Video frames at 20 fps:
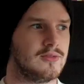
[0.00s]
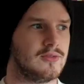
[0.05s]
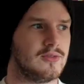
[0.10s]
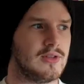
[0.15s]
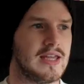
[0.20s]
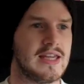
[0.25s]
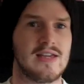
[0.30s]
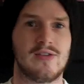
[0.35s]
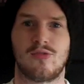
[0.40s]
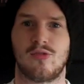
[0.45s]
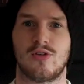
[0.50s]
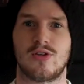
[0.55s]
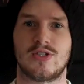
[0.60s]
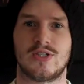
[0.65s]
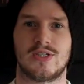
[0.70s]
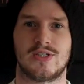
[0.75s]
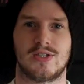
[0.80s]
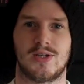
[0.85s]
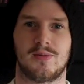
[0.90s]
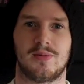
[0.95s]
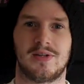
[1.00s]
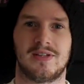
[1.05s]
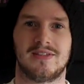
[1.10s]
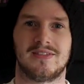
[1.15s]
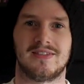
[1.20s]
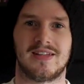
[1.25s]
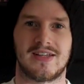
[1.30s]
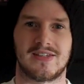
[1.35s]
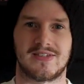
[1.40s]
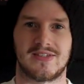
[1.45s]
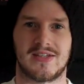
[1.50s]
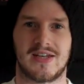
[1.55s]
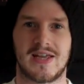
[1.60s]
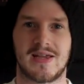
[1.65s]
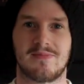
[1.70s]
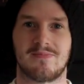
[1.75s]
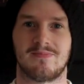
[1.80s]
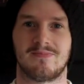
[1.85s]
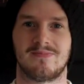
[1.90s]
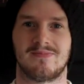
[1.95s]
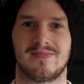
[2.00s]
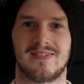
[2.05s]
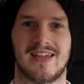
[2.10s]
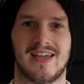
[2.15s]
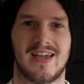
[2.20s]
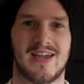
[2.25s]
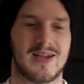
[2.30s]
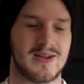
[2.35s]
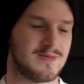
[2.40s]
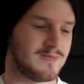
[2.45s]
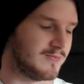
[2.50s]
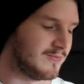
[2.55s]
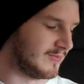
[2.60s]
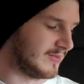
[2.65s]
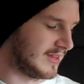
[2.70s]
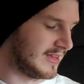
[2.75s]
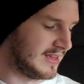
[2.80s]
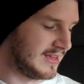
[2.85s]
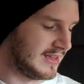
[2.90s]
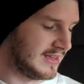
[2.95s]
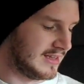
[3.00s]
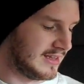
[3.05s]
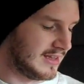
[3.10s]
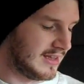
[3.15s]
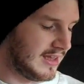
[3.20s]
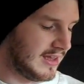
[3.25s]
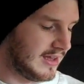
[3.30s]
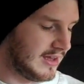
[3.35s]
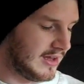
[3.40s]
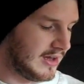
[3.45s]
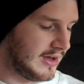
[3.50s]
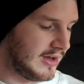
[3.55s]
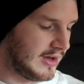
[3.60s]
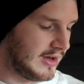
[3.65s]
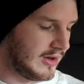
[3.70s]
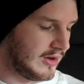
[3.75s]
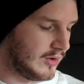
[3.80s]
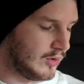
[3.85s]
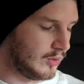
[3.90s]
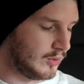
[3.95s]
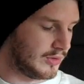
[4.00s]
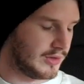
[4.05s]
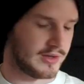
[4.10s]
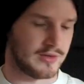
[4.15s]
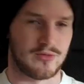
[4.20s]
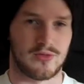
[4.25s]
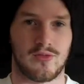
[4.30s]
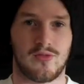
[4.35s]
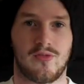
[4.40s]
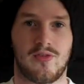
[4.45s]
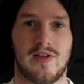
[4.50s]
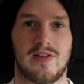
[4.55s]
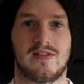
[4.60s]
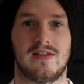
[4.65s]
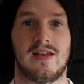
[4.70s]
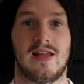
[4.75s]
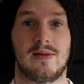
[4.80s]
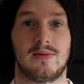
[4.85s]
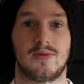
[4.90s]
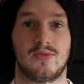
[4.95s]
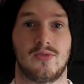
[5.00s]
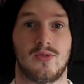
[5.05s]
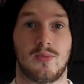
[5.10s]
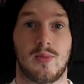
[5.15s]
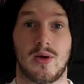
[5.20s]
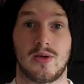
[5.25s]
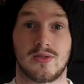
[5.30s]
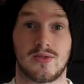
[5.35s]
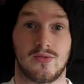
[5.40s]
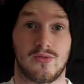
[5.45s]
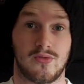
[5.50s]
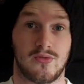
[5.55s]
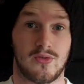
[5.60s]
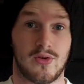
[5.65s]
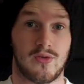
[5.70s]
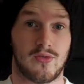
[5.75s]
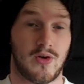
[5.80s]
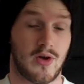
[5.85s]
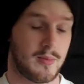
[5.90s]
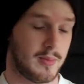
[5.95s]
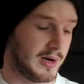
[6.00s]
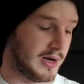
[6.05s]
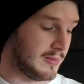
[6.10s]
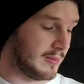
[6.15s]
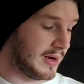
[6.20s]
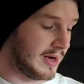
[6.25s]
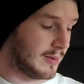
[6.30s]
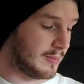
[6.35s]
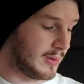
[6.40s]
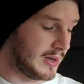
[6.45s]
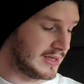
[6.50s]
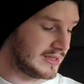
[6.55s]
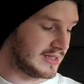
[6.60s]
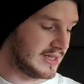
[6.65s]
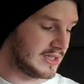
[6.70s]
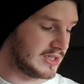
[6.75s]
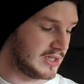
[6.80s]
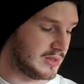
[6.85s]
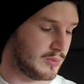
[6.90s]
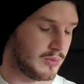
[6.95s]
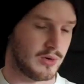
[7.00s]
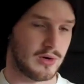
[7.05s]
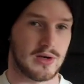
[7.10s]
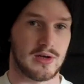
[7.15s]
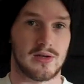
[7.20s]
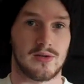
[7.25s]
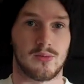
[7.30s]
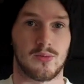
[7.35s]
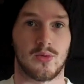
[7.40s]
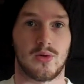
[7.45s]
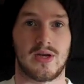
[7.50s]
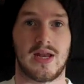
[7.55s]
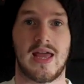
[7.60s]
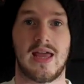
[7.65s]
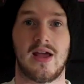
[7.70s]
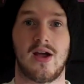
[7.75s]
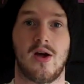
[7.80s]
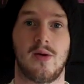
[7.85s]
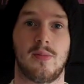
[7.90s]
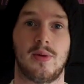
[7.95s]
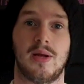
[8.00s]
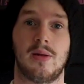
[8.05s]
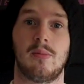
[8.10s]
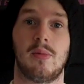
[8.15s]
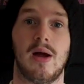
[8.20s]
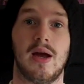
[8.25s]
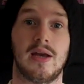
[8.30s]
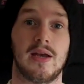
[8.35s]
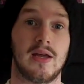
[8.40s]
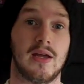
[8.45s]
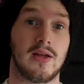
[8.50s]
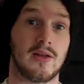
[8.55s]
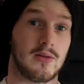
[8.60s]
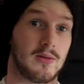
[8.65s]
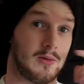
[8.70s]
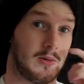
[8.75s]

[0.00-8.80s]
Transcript: E Phrygian dominant, that's the name. All the different fancy names for the modes of harmonic minor, but essentially we're in A harmonic minor,